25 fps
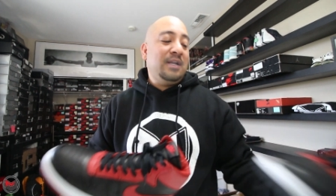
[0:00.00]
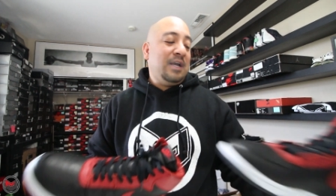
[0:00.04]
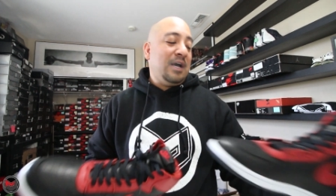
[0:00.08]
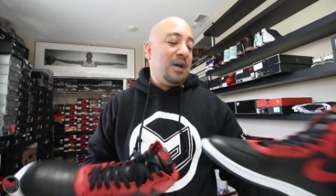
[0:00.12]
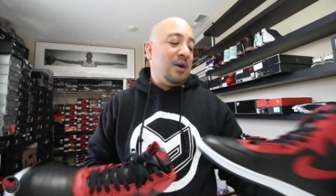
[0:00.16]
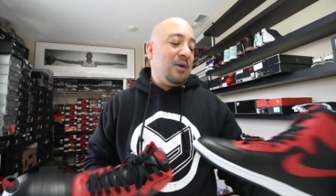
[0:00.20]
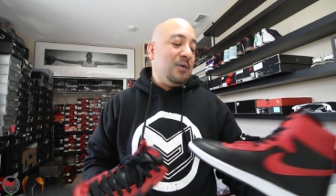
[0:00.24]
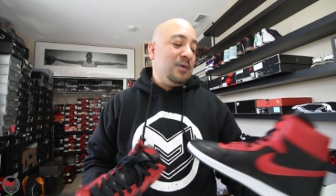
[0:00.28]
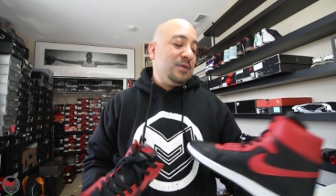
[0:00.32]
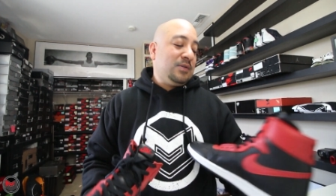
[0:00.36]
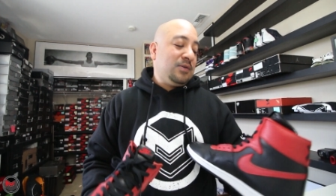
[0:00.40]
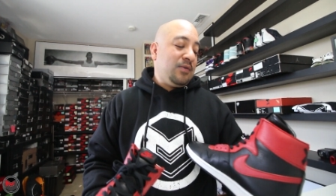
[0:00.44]

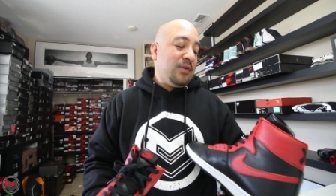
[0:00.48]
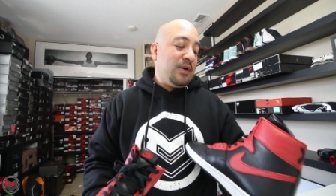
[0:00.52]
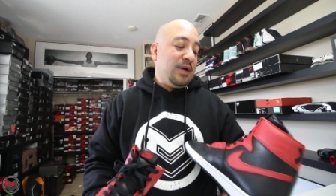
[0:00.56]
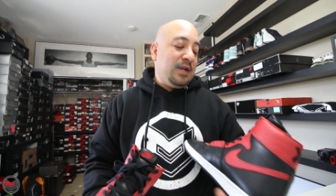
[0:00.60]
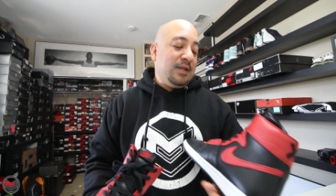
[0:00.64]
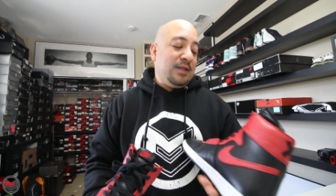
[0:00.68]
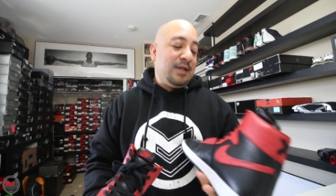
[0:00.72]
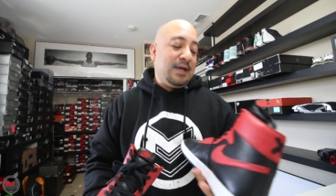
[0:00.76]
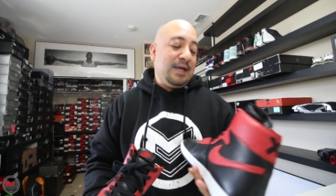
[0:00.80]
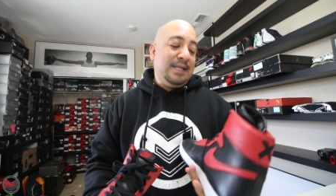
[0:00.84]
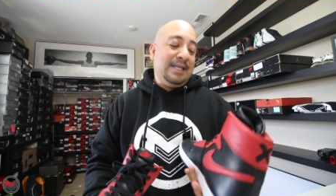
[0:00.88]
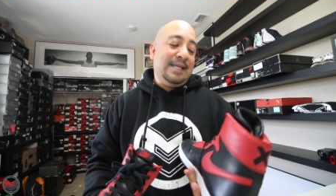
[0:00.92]
I was
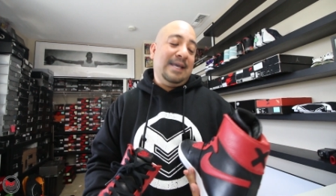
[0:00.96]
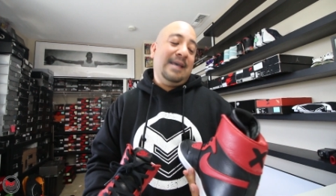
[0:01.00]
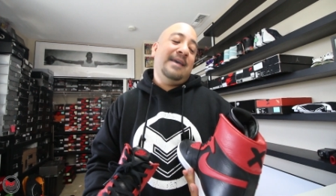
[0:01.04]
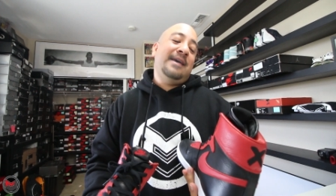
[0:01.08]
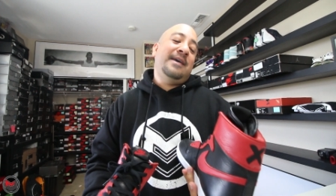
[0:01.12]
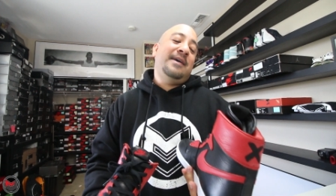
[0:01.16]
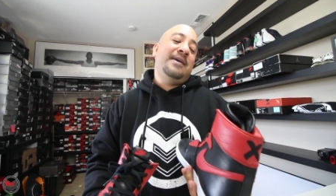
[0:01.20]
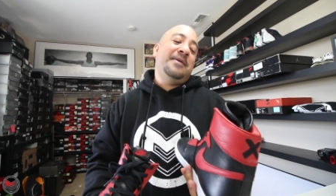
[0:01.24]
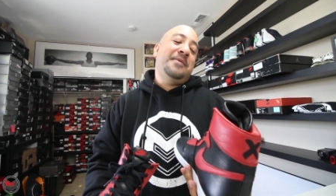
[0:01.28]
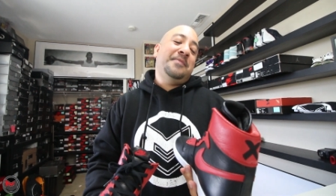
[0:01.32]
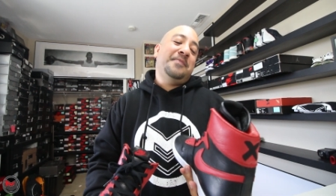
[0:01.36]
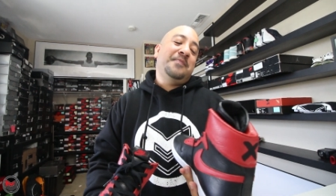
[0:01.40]
already like,
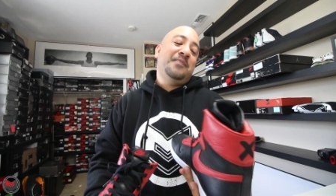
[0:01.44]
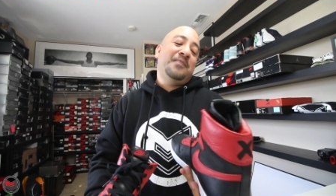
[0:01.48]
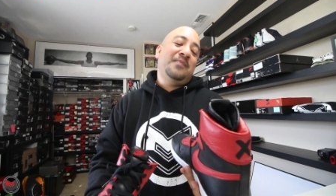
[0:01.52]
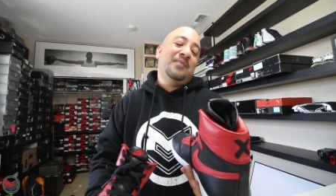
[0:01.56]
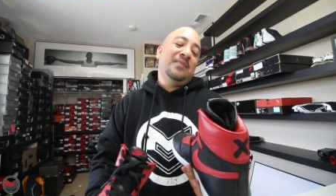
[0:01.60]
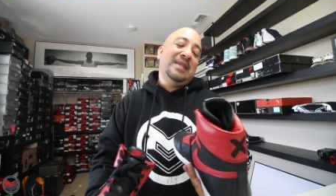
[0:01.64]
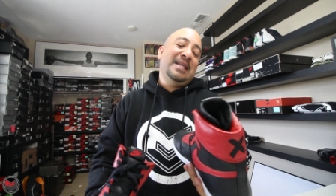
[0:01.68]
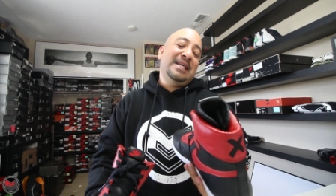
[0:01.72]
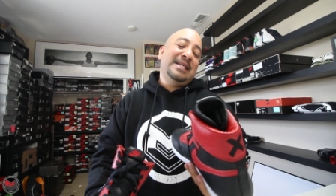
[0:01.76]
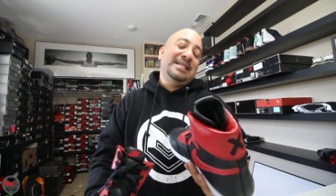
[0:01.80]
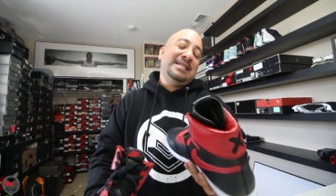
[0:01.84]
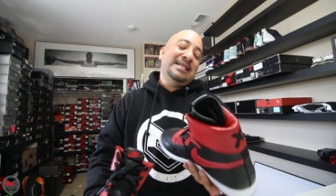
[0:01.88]
damn,
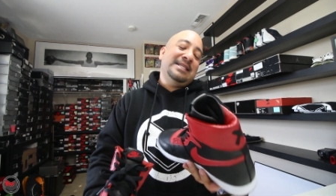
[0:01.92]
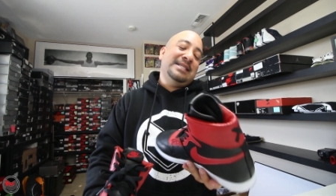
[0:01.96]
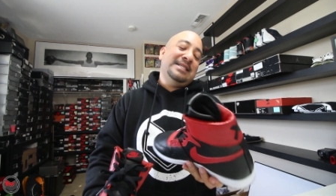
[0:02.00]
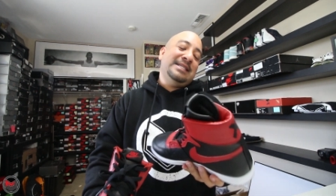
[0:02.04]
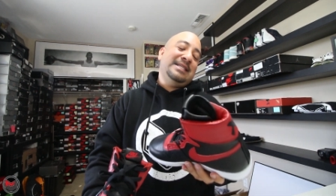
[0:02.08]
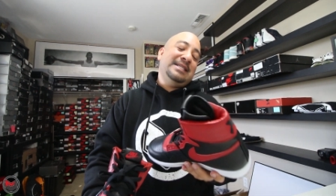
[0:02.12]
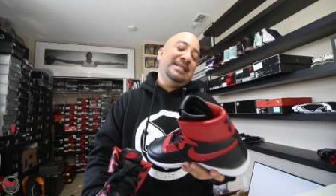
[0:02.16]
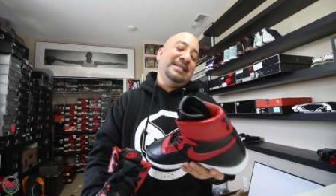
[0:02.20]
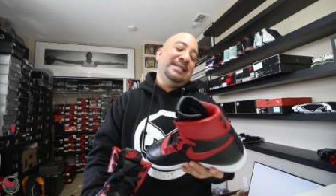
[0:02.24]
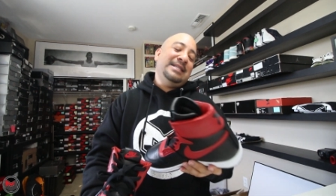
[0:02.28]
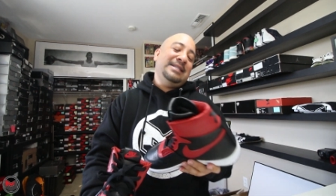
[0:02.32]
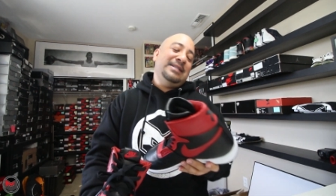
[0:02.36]
this is
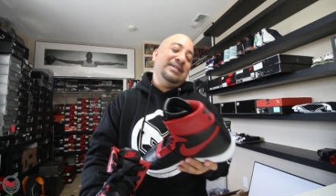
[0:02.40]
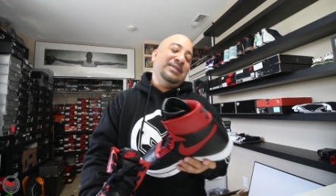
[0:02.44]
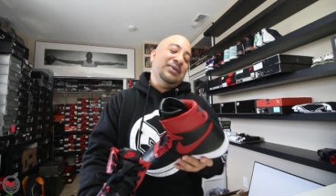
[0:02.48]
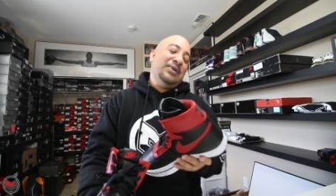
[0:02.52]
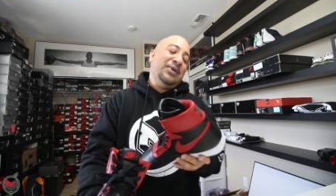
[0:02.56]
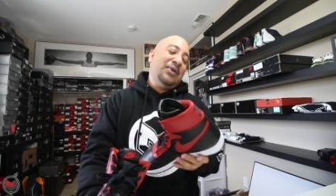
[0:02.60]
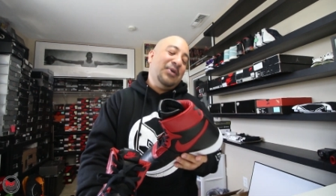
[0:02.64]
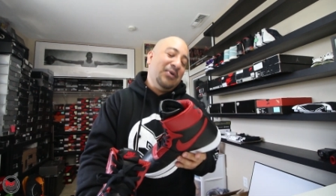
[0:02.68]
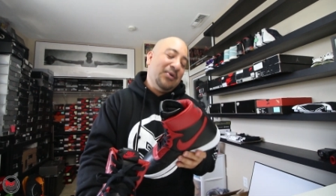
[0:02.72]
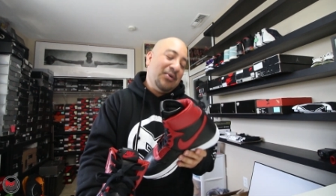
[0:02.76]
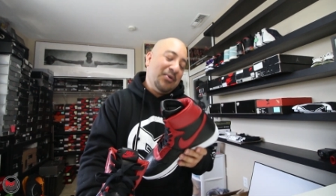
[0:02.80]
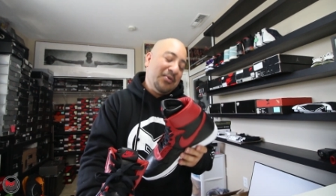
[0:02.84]

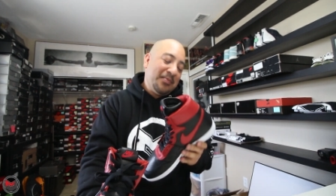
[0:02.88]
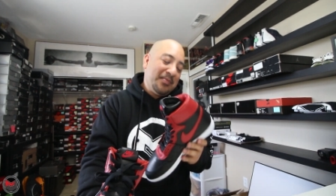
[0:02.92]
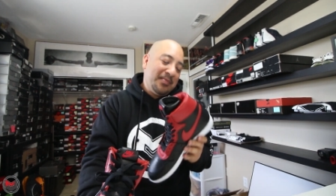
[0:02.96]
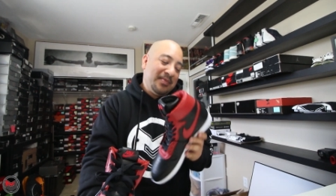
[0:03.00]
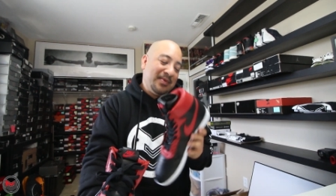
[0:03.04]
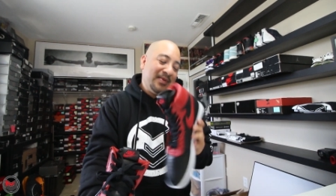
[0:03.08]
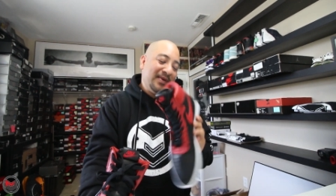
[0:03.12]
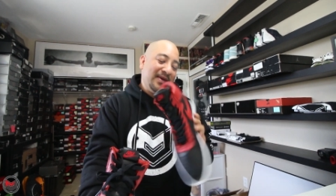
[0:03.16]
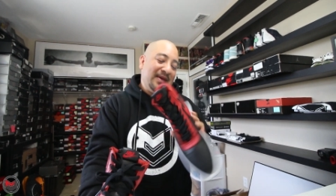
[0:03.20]
dope.